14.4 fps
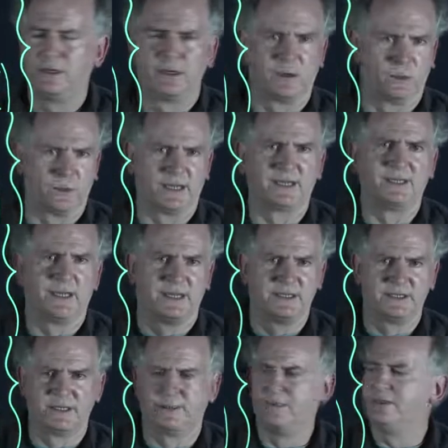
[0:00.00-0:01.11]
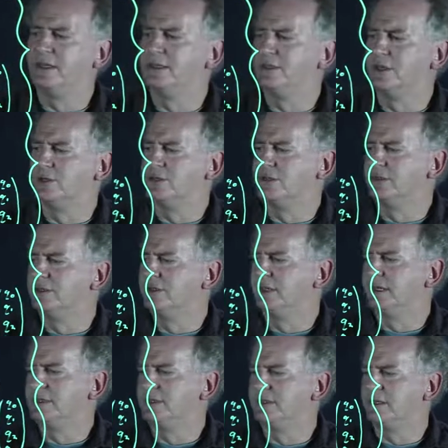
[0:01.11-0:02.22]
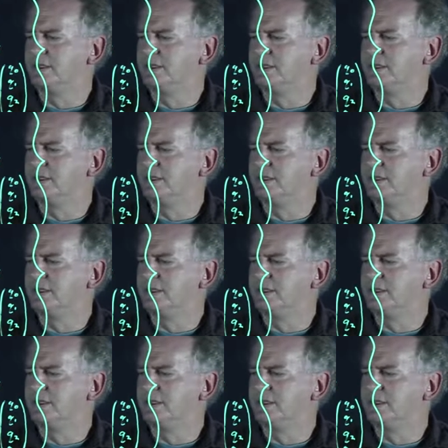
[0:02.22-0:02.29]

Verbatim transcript: You'll recognize some of these notions as